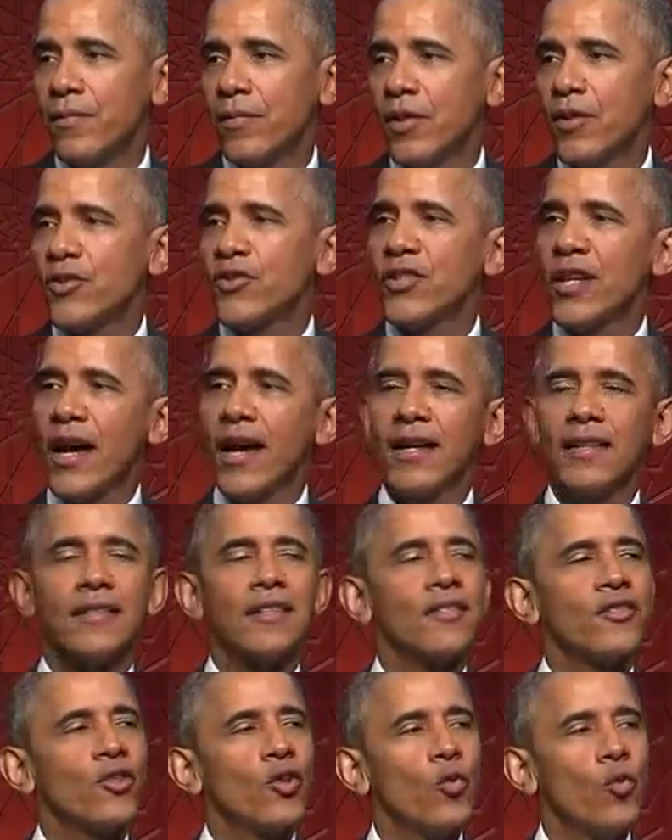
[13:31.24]
They're
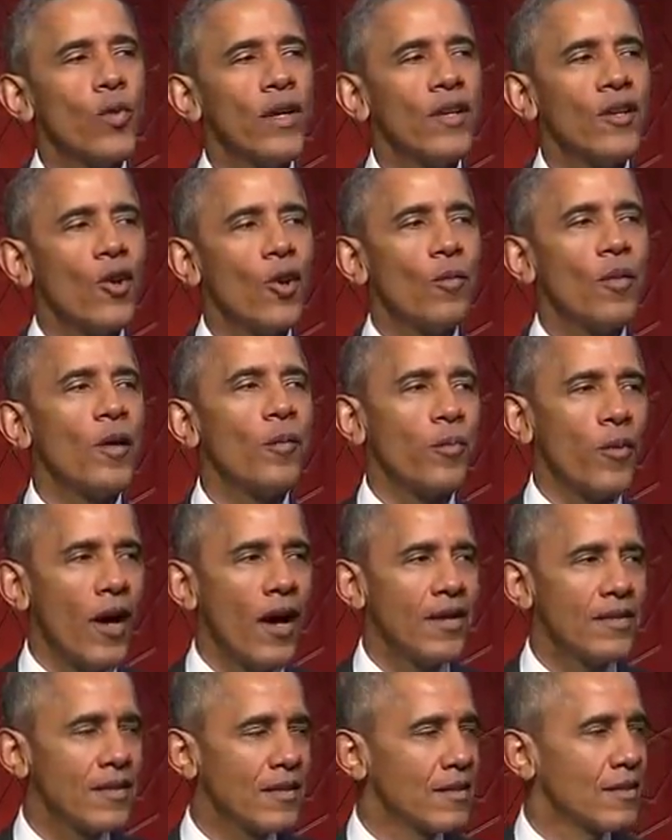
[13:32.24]
scientists who win Nobel
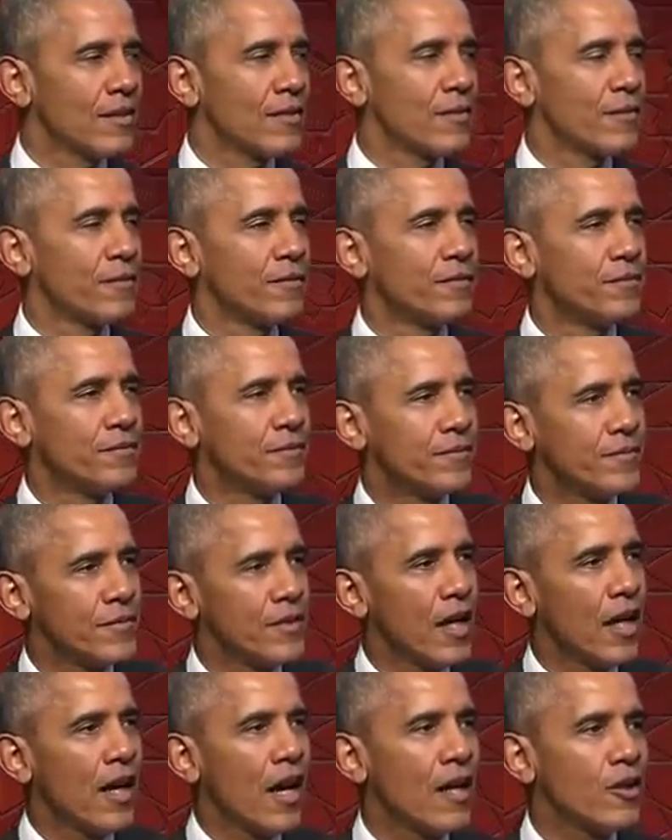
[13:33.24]
Prizes,
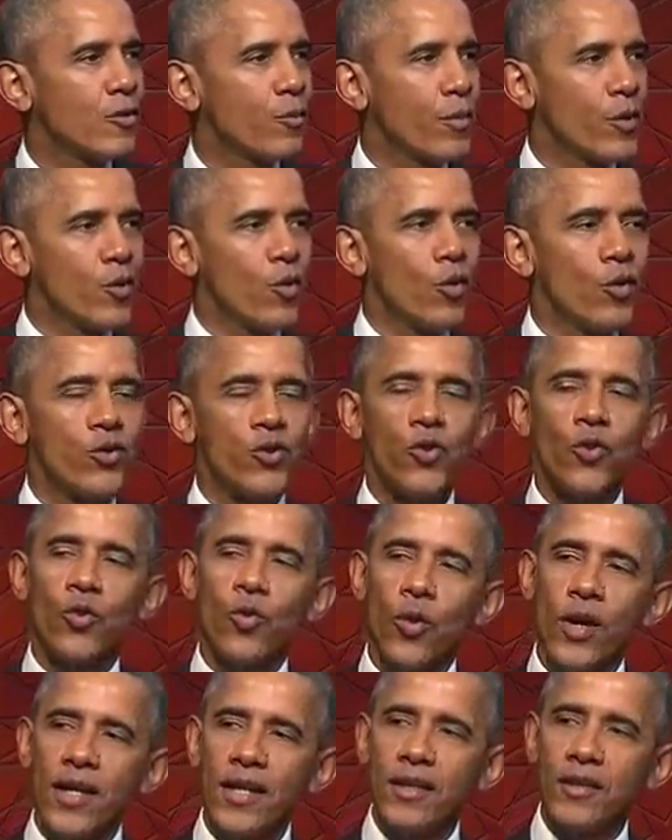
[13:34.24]
young entrepreneurs who are
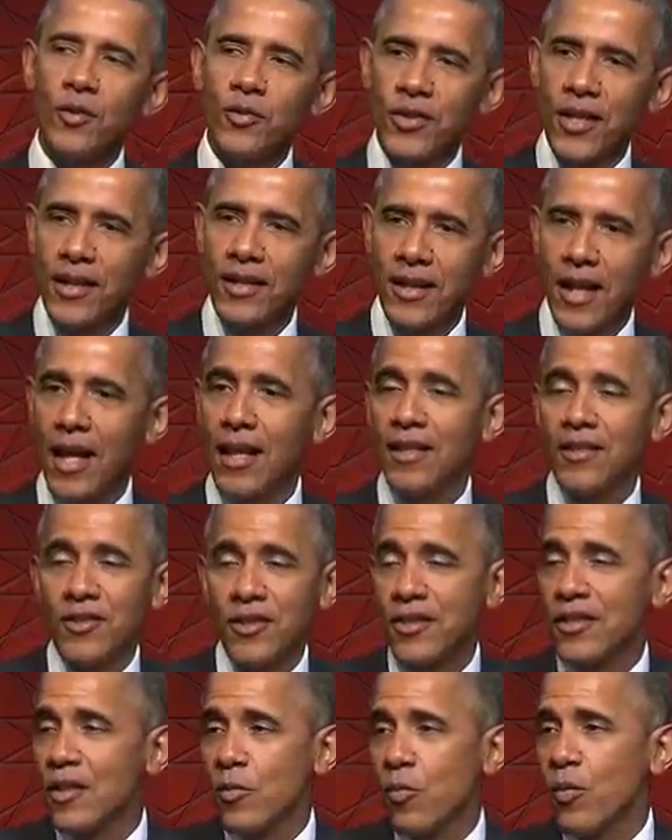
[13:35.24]
creating new
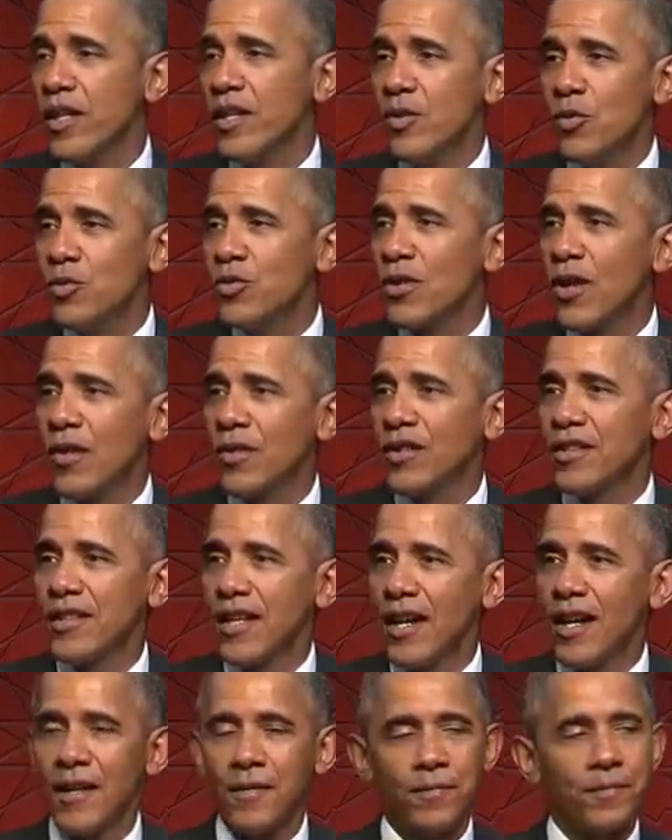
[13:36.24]
technologies that we use all the
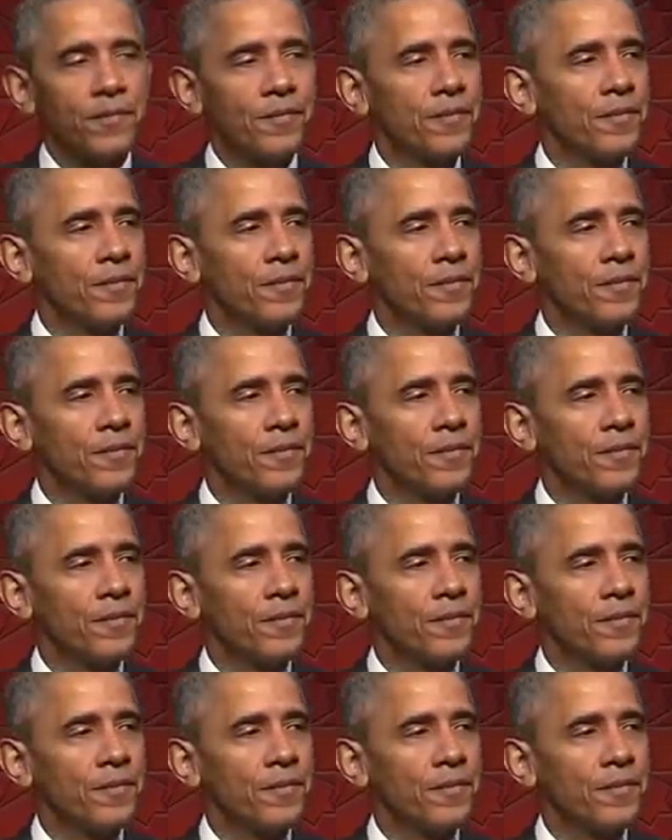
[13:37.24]
time.